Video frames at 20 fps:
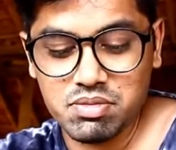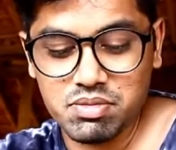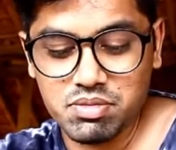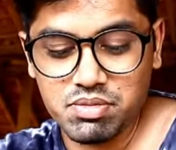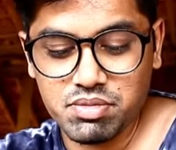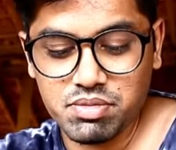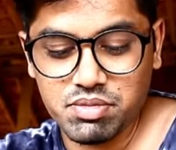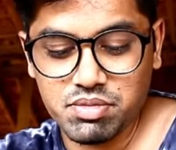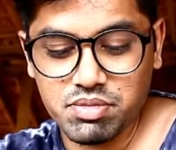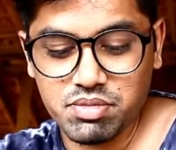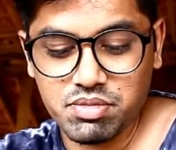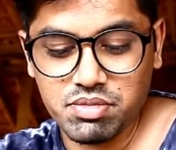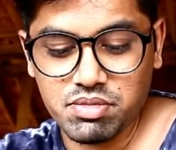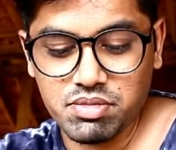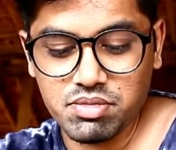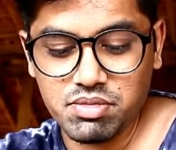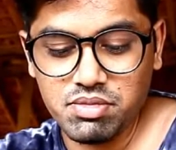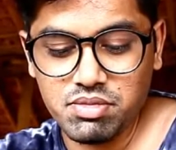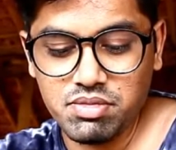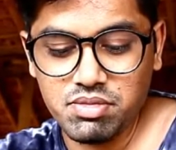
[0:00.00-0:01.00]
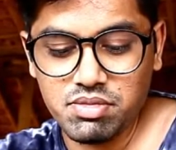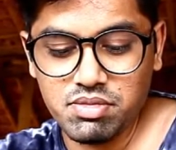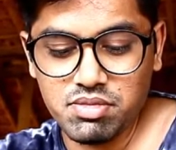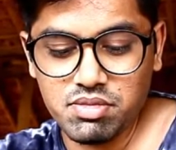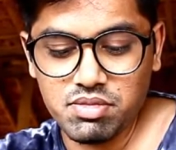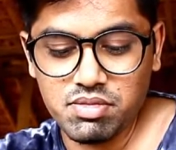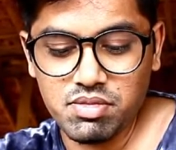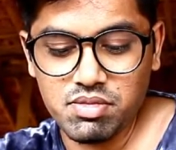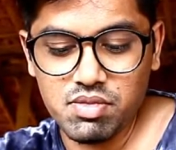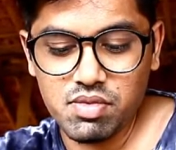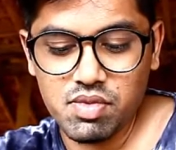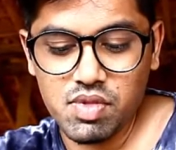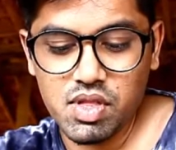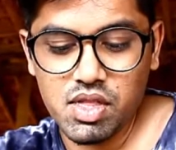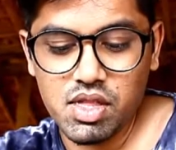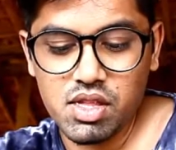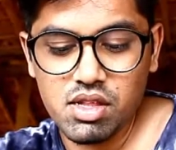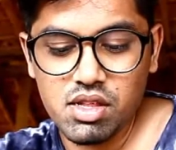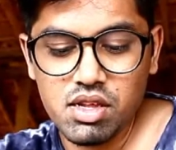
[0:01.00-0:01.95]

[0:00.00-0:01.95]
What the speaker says: (silence)